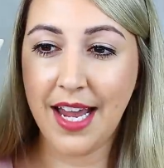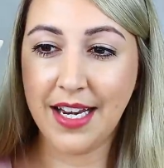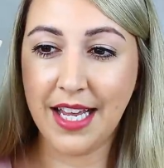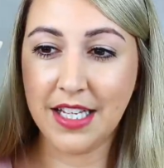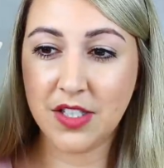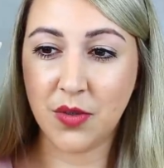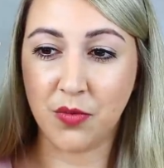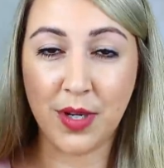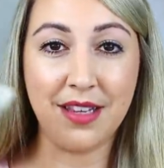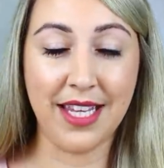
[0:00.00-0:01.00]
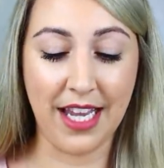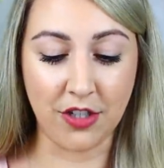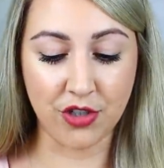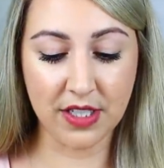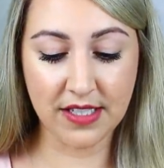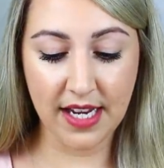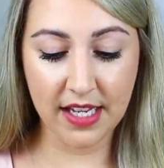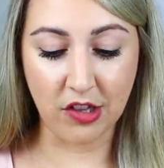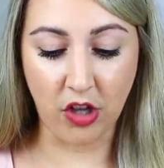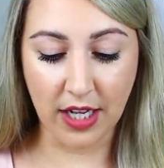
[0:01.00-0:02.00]
It is really
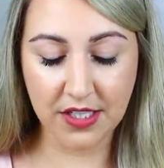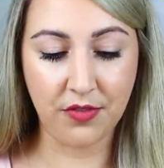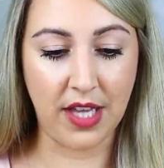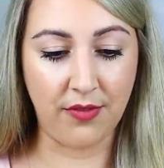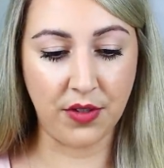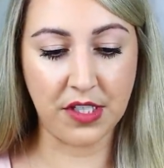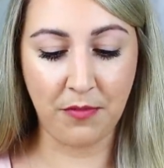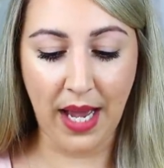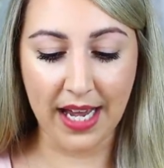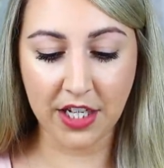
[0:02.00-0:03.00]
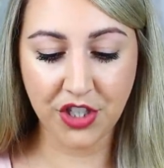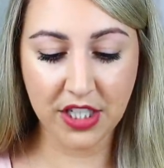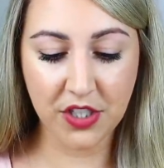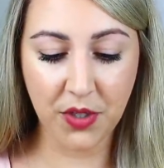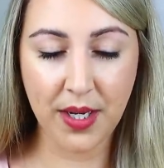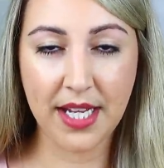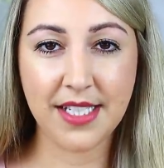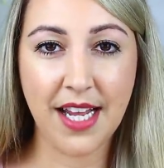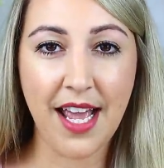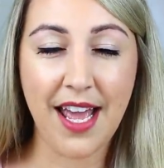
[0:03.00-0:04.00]
interesting. Lots of levels of packaging to it.